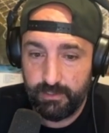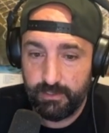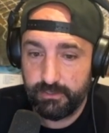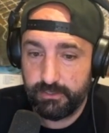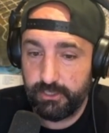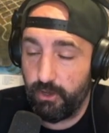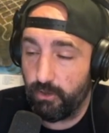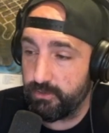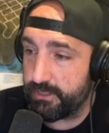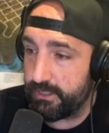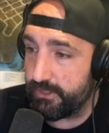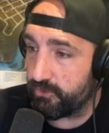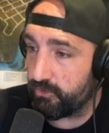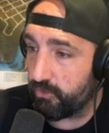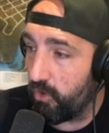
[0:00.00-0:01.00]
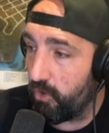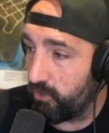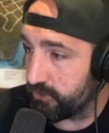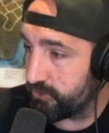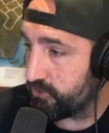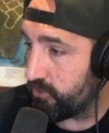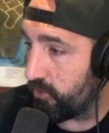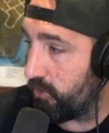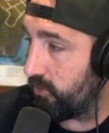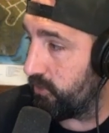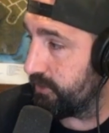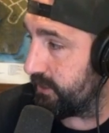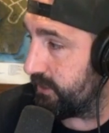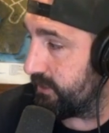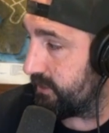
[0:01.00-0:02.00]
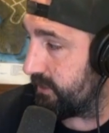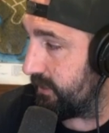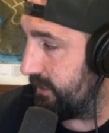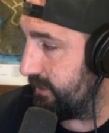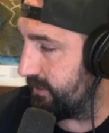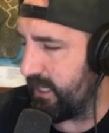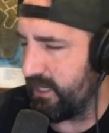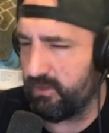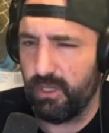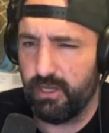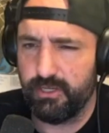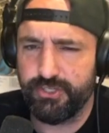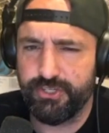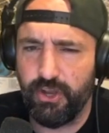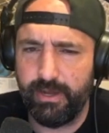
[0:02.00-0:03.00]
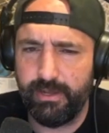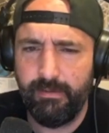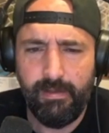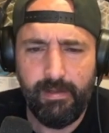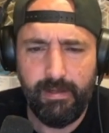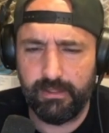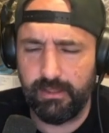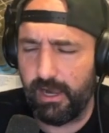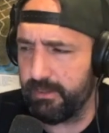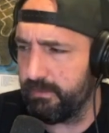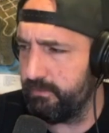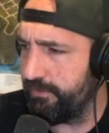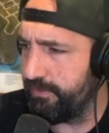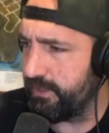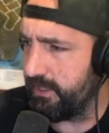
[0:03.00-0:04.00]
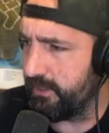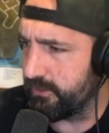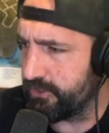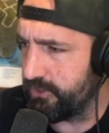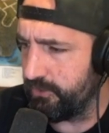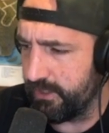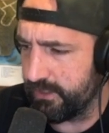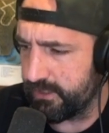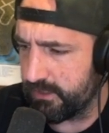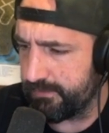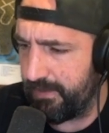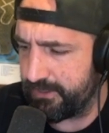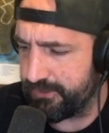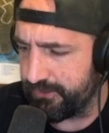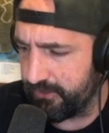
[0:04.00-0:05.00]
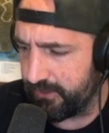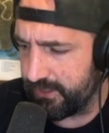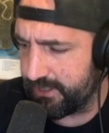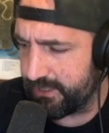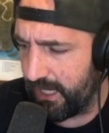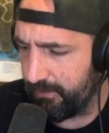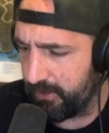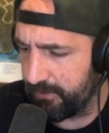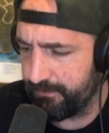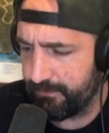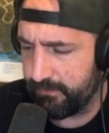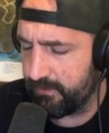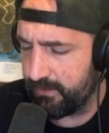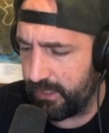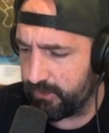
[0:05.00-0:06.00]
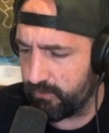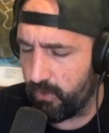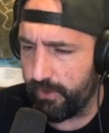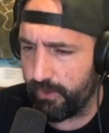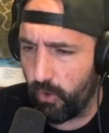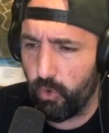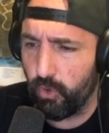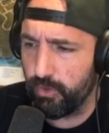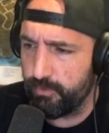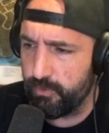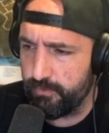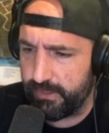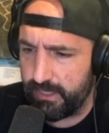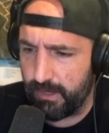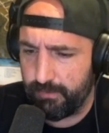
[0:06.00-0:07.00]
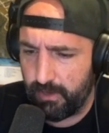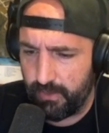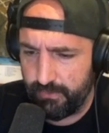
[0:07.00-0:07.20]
to go see Trolls." Trolls is like the showing. A lot of the movie theaters do this, especially during summer. They throw an old movie up in